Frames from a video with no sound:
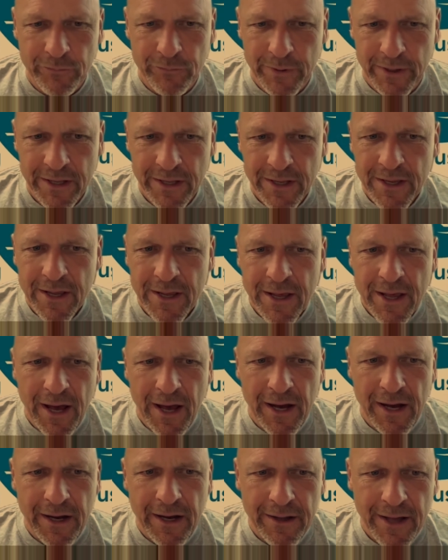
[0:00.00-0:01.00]
But
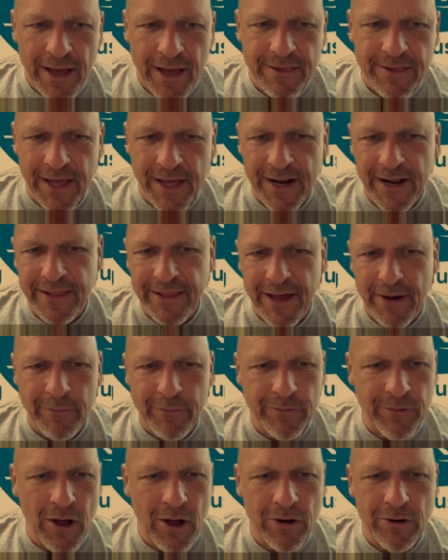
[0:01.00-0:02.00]
I sat on that
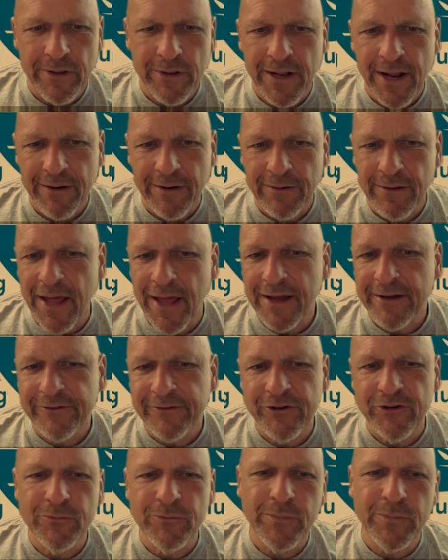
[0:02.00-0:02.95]
one longer than I'd like to.